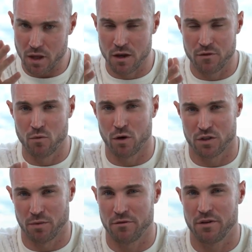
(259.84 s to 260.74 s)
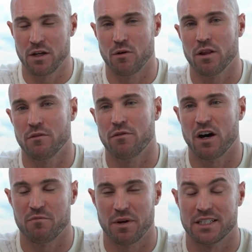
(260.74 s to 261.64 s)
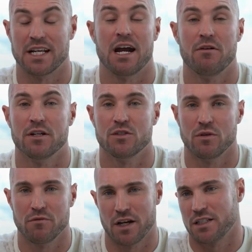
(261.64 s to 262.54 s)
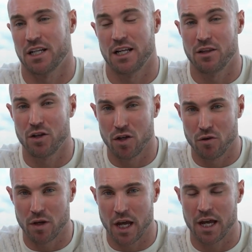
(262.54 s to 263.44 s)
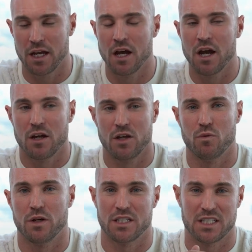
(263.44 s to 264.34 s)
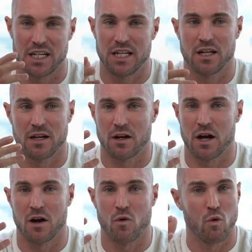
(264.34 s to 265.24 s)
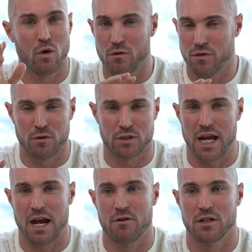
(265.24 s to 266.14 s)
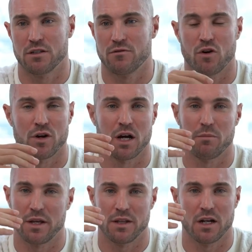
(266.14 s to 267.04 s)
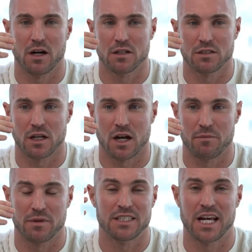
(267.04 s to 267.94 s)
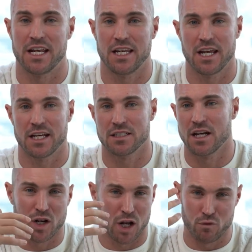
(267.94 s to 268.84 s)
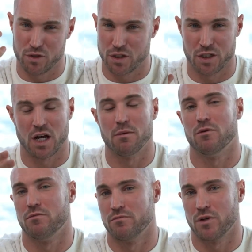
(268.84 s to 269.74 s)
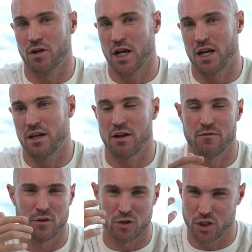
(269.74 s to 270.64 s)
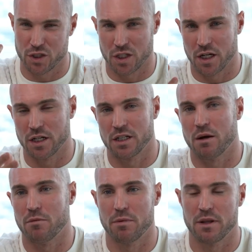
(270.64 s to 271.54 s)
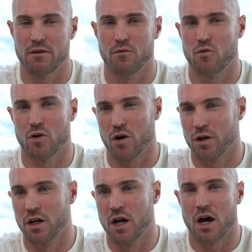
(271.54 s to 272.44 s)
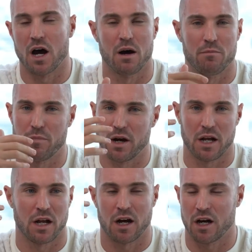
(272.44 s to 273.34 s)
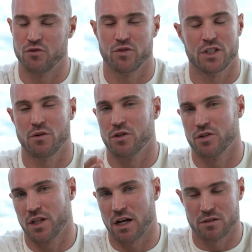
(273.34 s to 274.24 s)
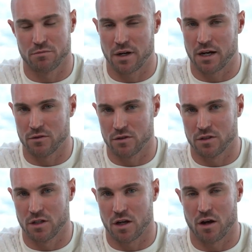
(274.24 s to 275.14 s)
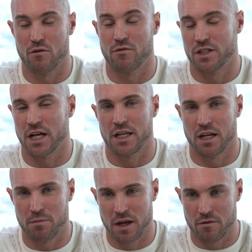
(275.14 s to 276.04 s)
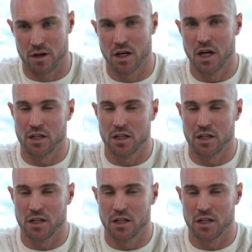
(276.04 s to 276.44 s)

If you watch my video on the 5 best areas to invest in the UK, you would see that all of those areas have gone up in the last 10 years, close to double, okay? If not just under double, but they've all gone up by £100,000, £200,000 over a 10-year period.